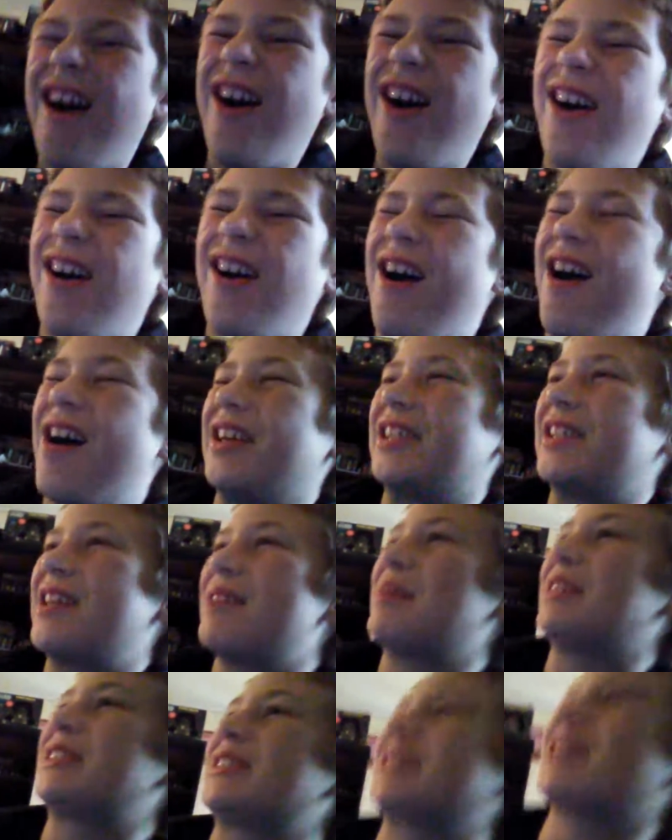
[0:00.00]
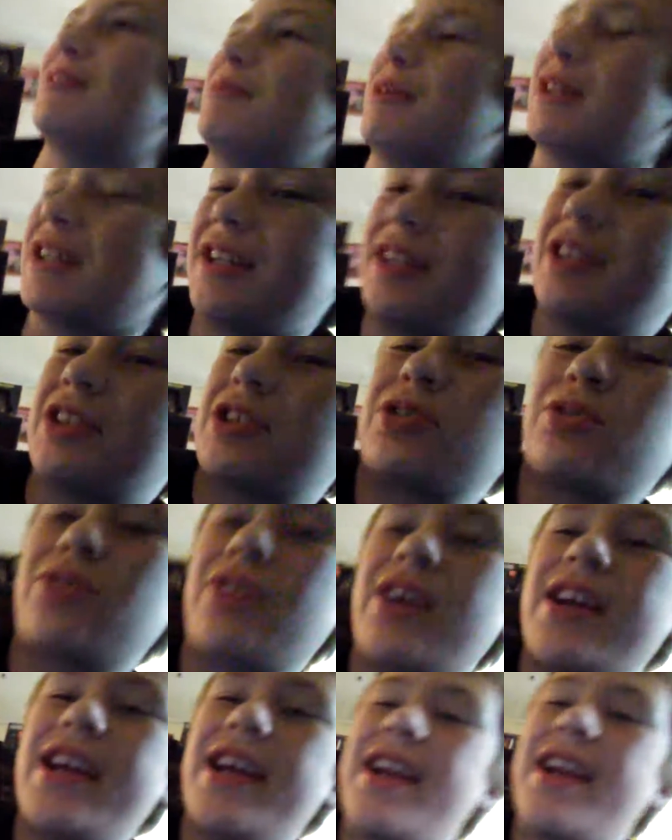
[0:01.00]
Oh, I just hit my stomach on a
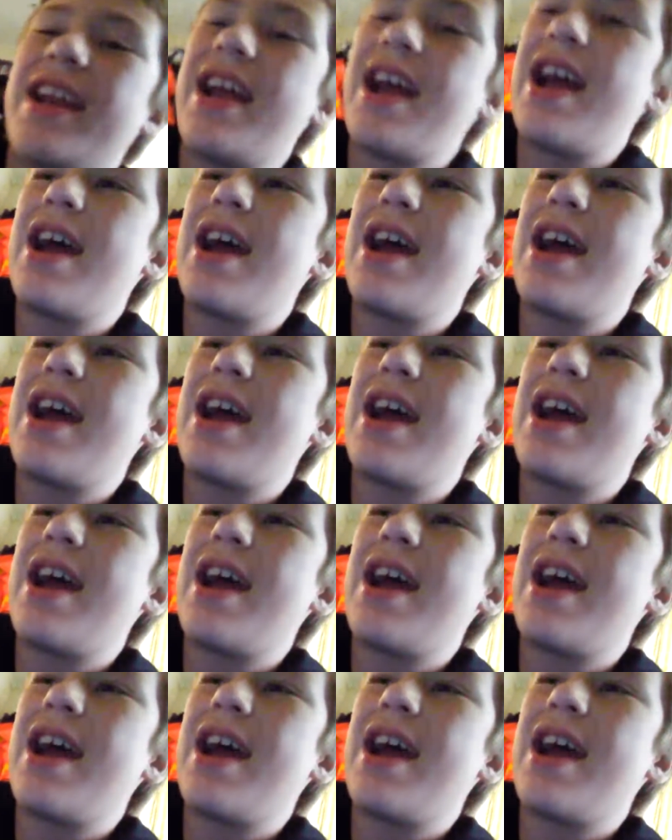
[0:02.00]
crate.